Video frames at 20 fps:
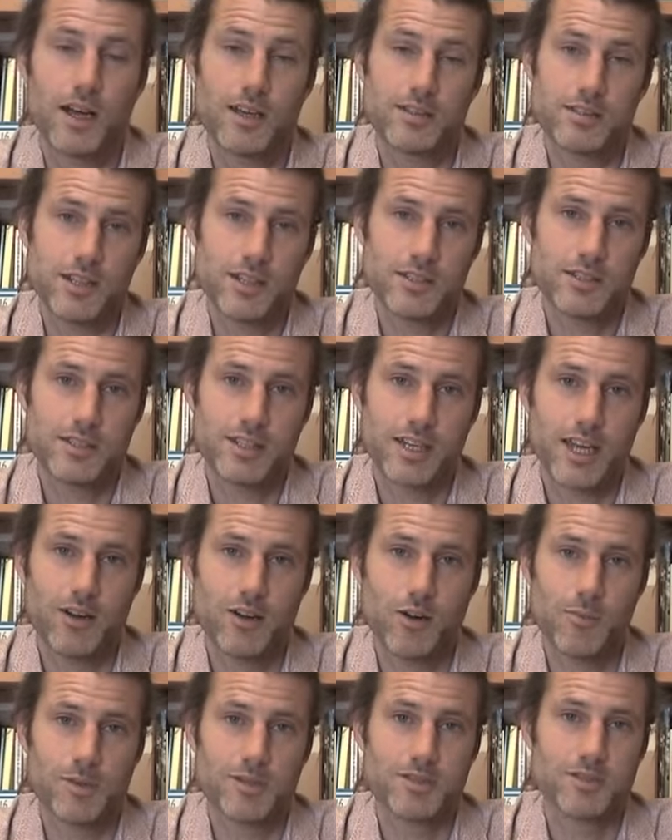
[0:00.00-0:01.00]
I started the
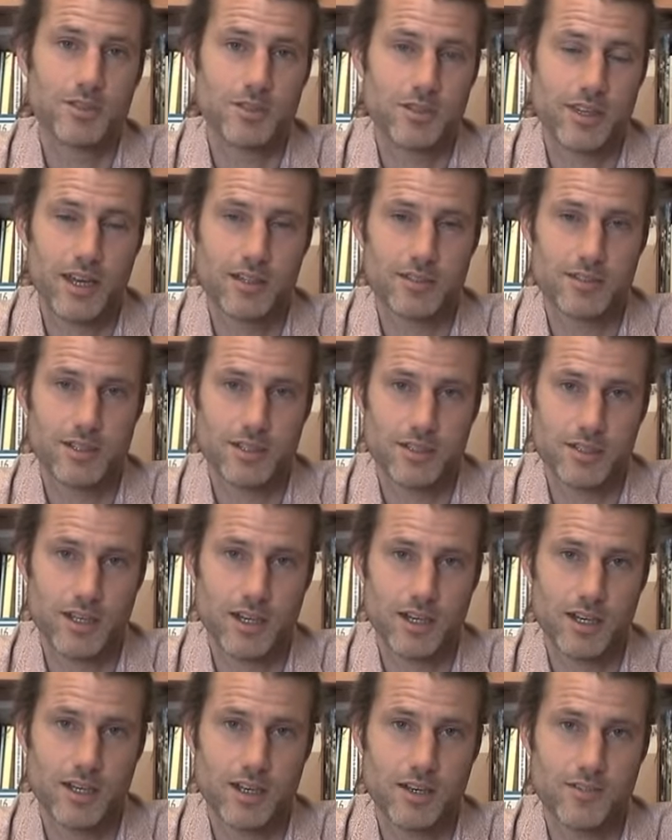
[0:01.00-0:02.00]
co-op in
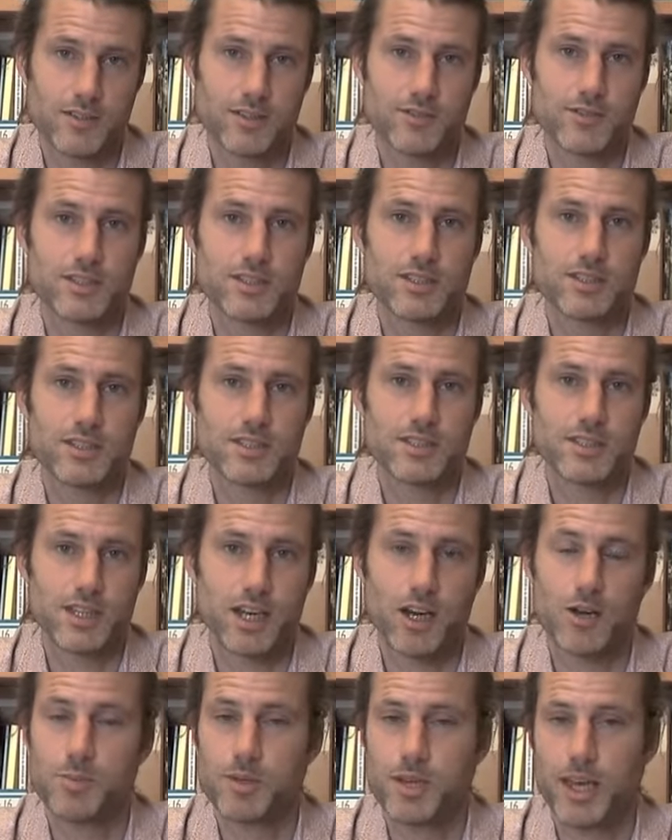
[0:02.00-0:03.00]
2009 after visiting the
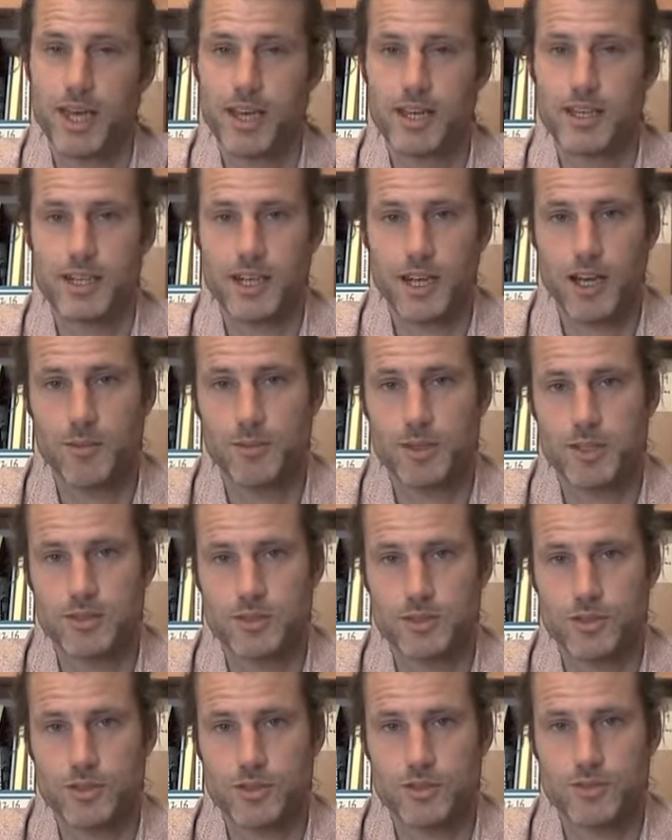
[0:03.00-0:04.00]
Copenhagen climate
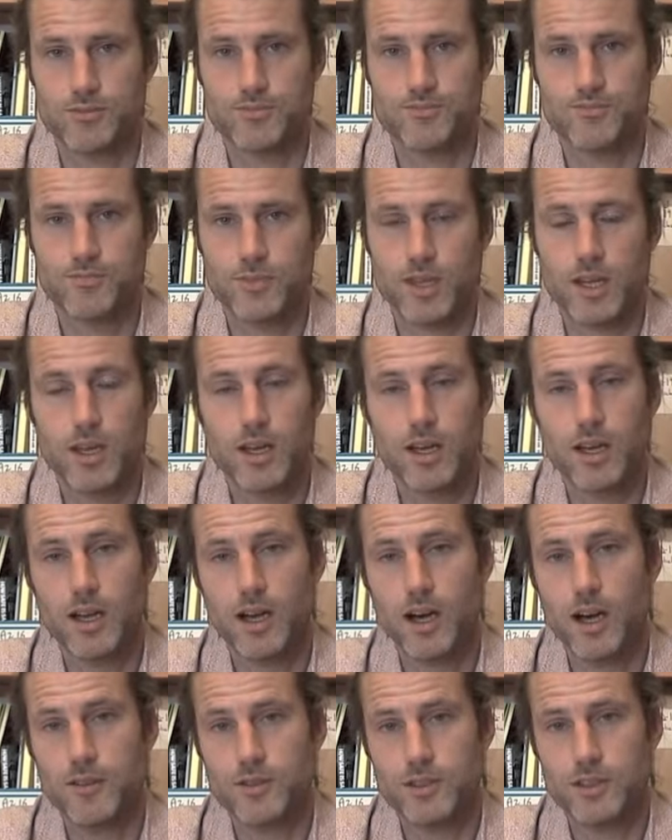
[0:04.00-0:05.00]
talks.
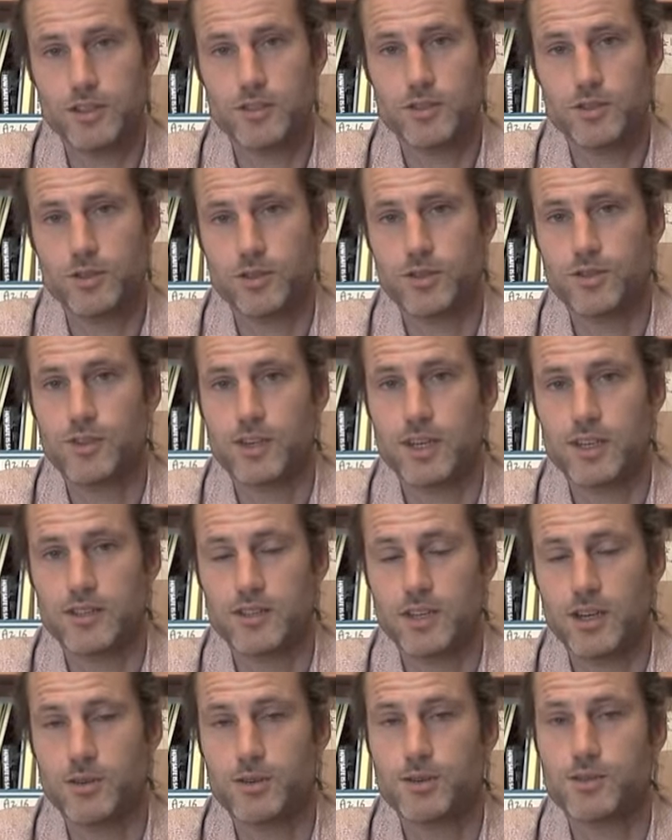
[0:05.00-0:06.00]
After the talks
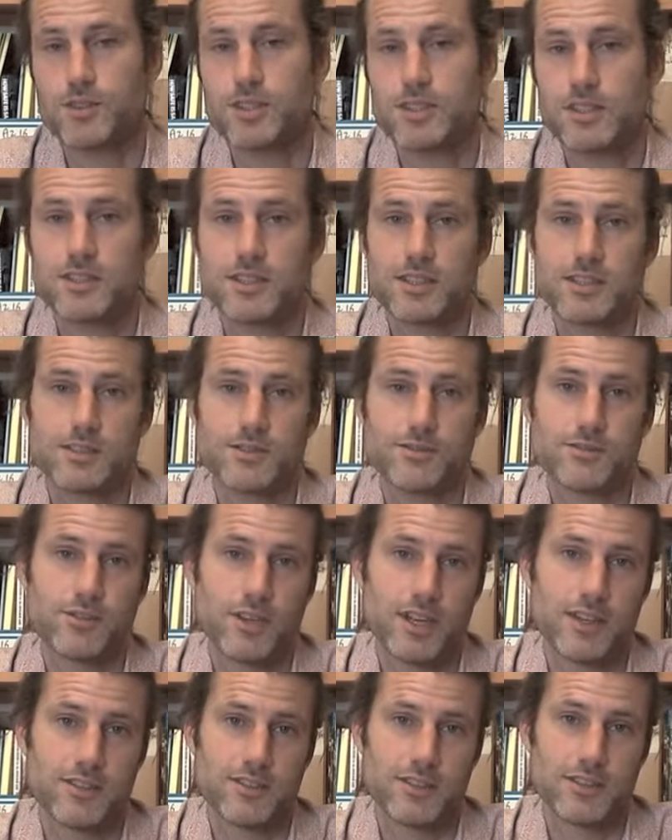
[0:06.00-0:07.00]
finished, I was visiting some
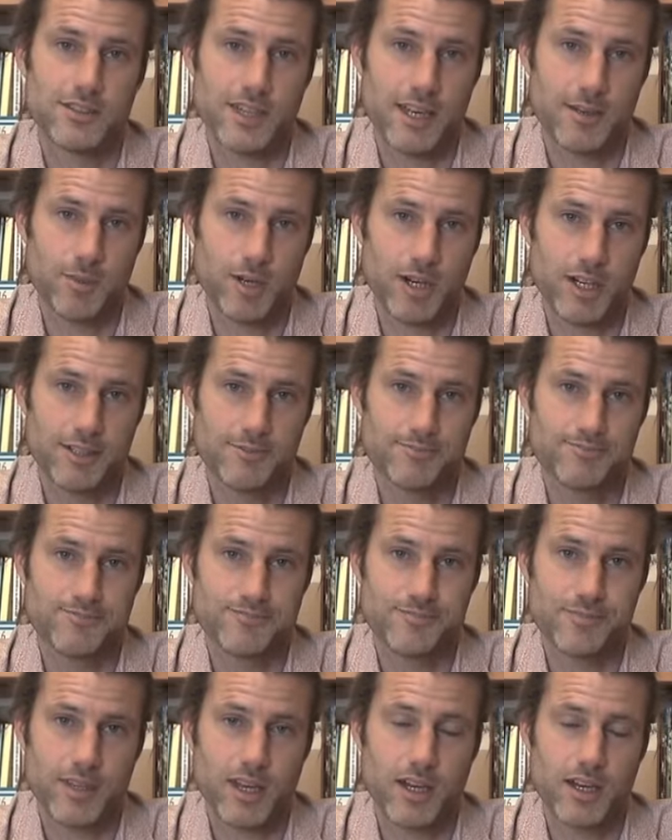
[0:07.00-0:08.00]
friends in Denmark,
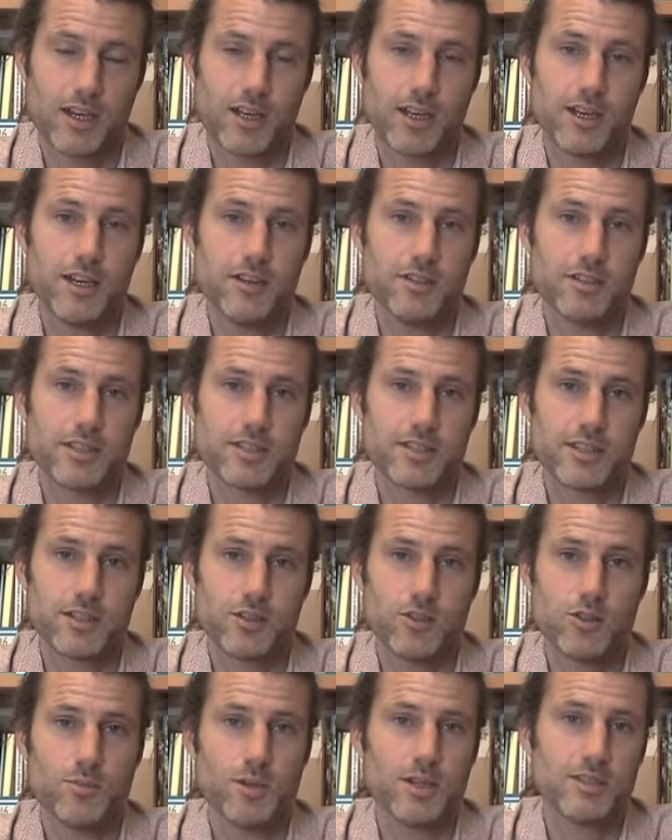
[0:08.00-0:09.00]
and I noticed that
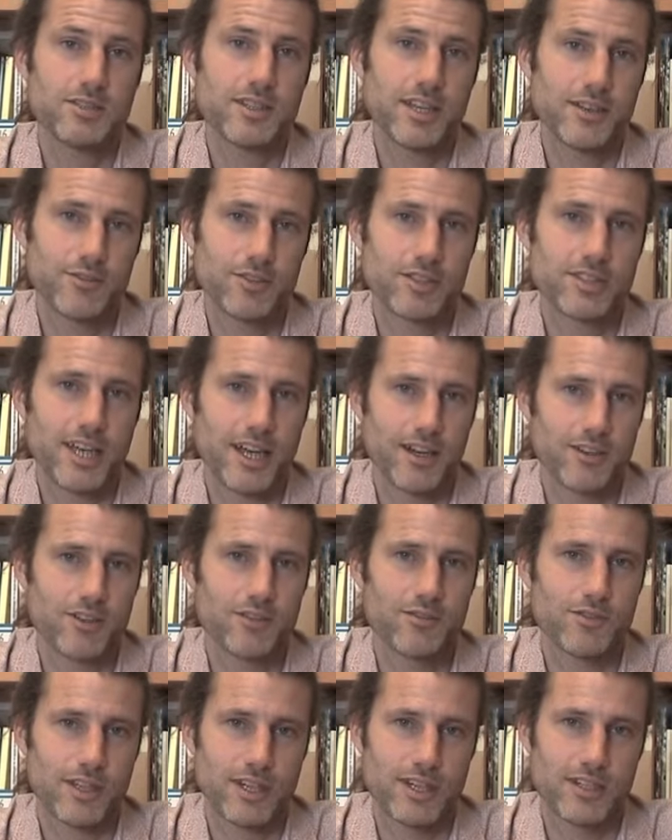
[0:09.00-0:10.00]
almost every town
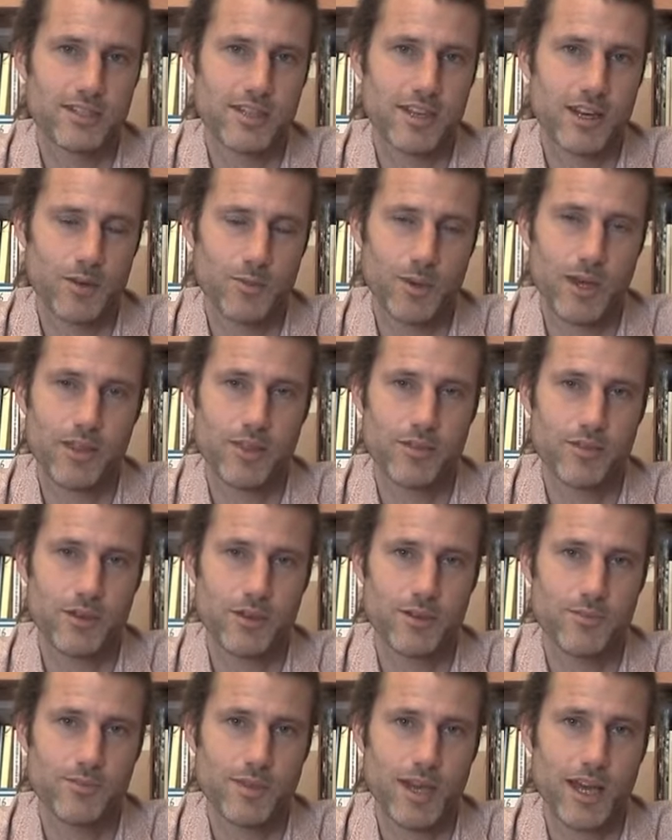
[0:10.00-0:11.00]
and village that I went
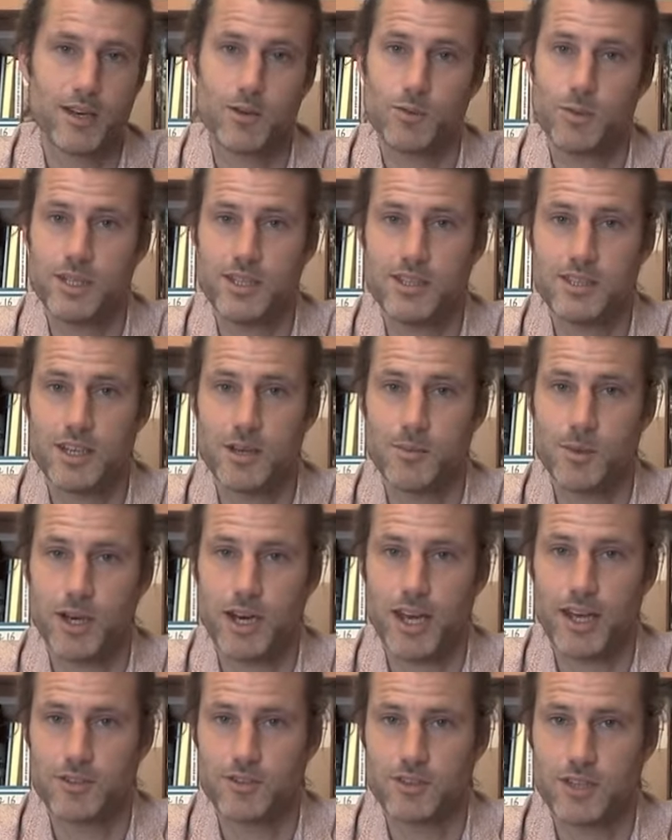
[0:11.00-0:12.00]
through had a wind
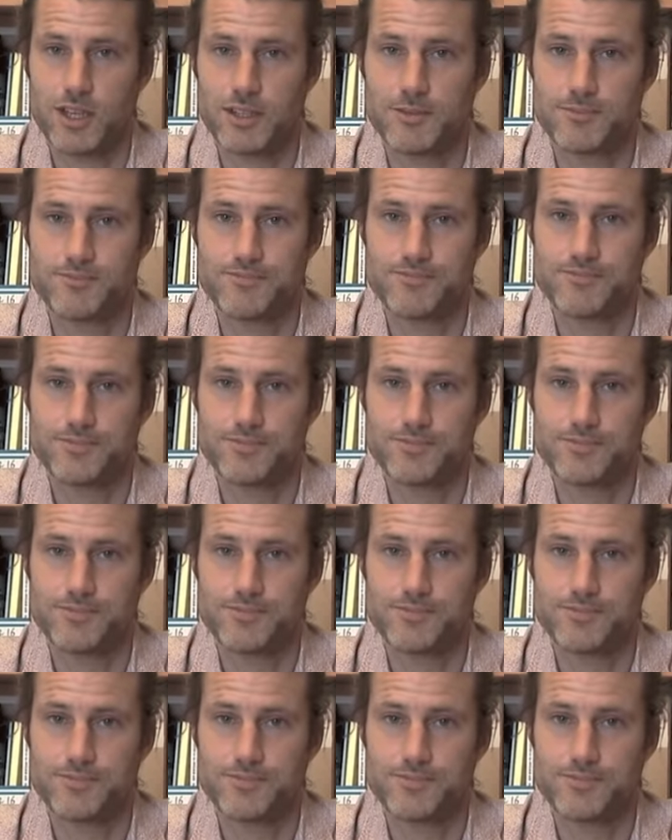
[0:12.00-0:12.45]
turbine outside.